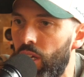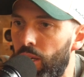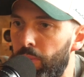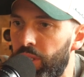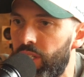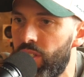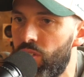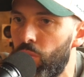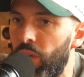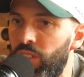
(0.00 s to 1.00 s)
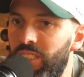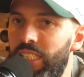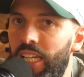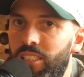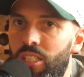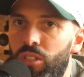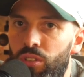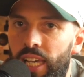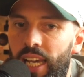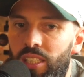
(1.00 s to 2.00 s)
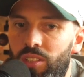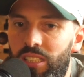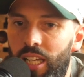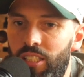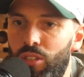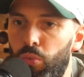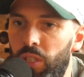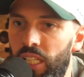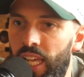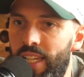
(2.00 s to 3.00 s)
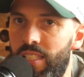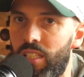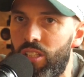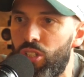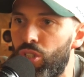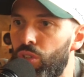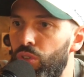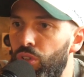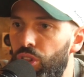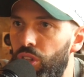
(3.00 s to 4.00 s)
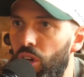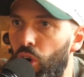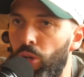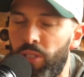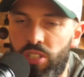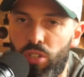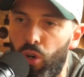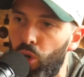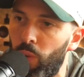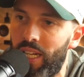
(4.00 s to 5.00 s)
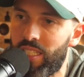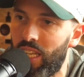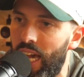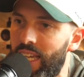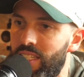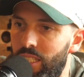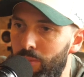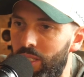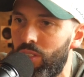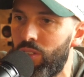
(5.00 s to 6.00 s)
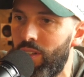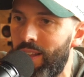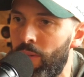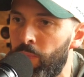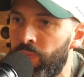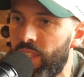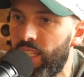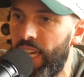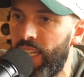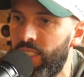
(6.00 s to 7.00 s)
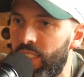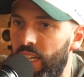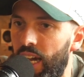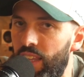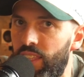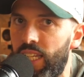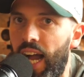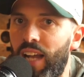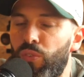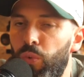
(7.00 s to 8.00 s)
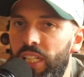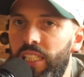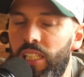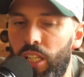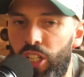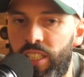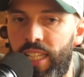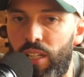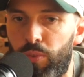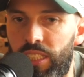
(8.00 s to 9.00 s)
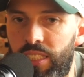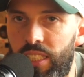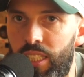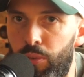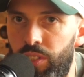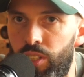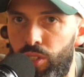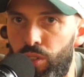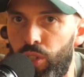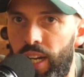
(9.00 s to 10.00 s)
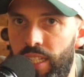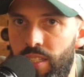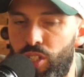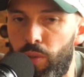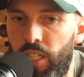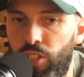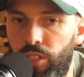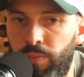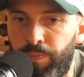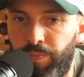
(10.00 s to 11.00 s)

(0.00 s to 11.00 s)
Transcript: Because when you start to do that, you start to realize that the truth almost always lies in the middle. And I think I really learnt that recently with this Ukraine situation.